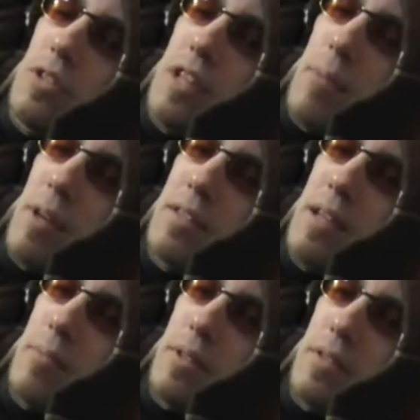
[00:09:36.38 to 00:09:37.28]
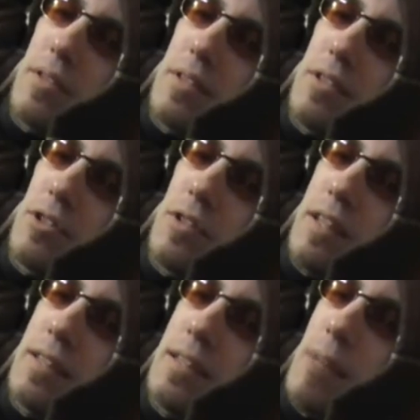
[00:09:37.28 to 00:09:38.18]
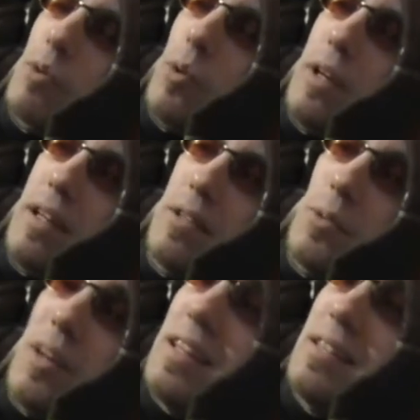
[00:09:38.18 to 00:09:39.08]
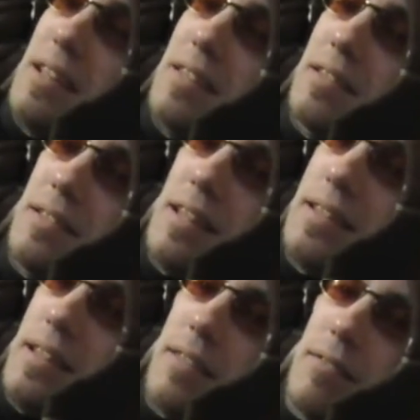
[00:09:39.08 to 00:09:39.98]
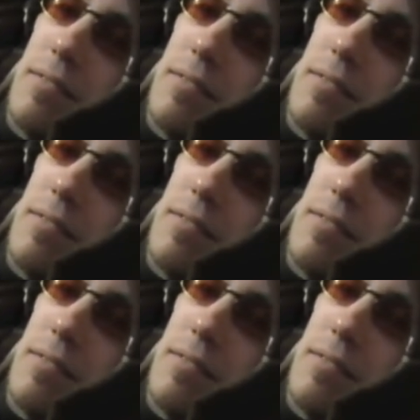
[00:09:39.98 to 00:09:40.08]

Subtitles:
skip acceptance. Just accept what is. What is. That's it.